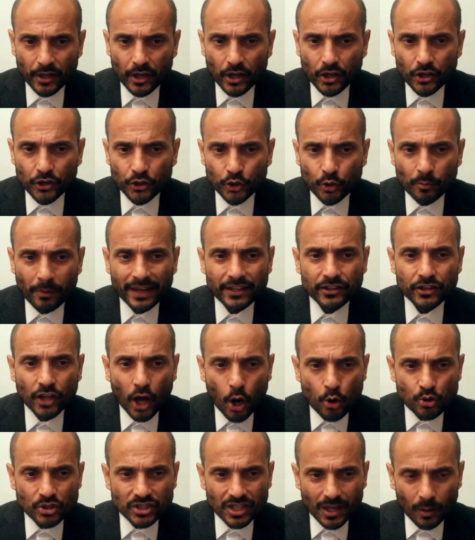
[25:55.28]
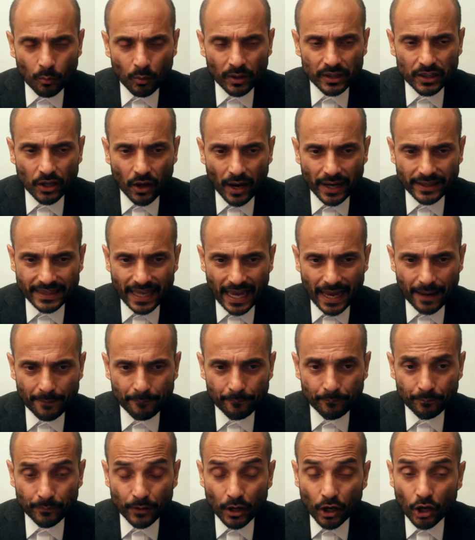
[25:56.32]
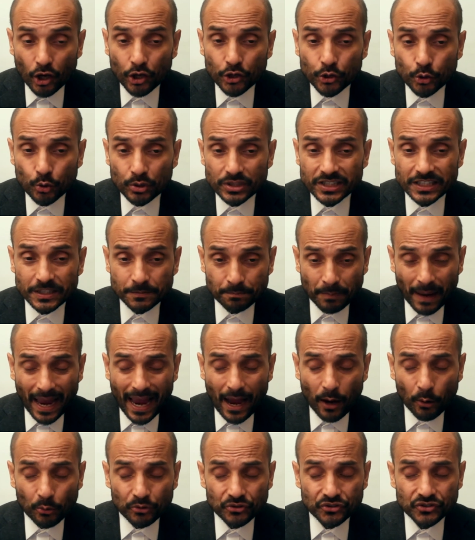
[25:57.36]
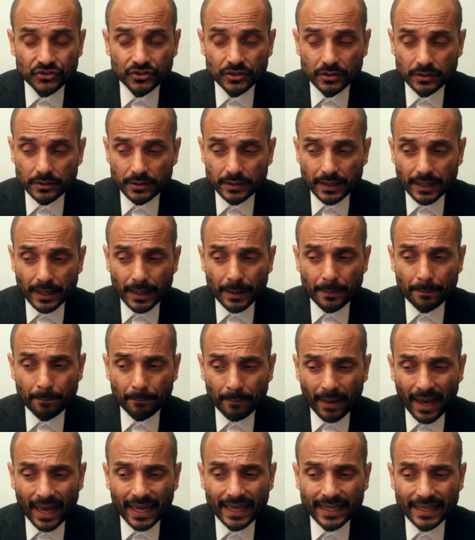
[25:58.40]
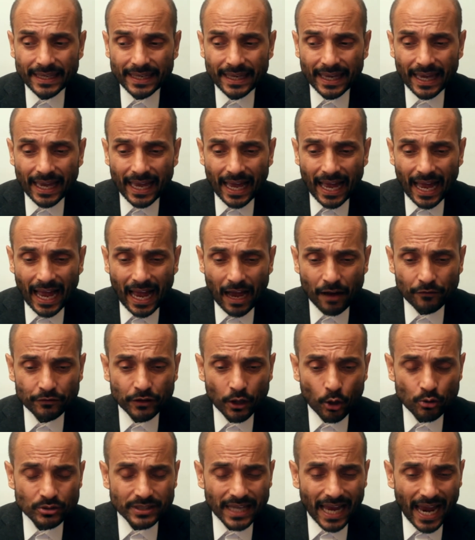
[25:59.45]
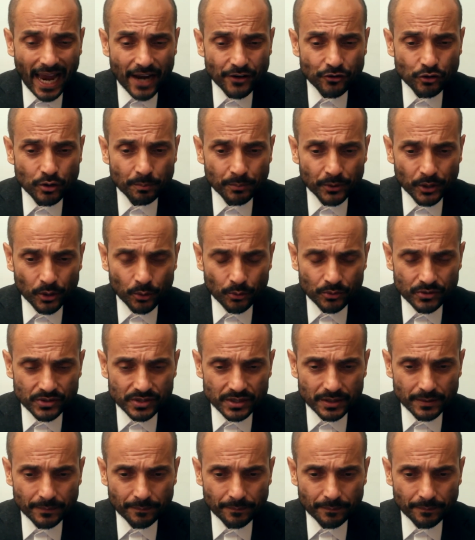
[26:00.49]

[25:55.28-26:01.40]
You may know someone like that. Your spouse may have those attributes.